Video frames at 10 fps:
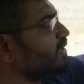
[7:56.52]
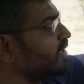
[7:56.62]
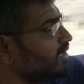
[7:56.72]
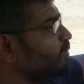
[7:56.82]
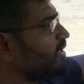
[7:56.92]

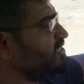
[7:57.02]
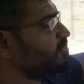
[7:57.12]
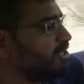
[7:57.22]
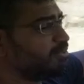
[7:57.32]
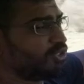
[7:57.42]
Otherwise, it's
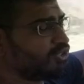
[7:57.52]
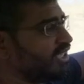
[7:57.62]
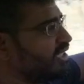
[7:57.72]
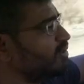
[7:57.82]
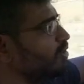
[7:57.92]
pretty much a
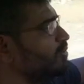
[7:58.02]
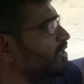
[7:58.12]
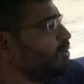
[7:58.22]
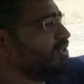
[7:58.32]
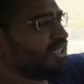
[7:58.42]
standard
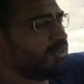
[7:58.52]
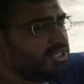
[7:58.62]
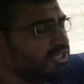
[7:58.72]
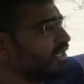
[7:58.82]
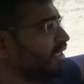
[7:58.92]
normal Audi. I
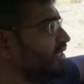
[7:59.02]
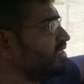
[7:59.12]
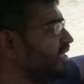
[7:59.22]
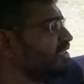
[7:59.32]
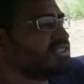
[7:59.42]
mean, it is
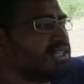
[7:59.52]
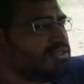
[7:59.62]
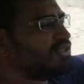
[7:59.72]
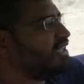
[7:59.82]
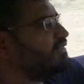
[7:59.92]
a nice car
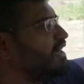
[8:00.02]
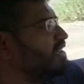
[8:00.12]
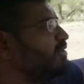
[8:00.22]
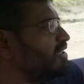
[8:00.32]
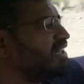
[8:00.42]
to drive. I
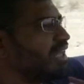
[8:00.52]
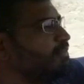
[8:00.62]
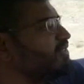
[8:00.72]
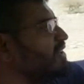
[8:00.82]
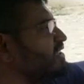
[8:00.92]
was a little
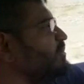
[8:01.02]
ambivalent at the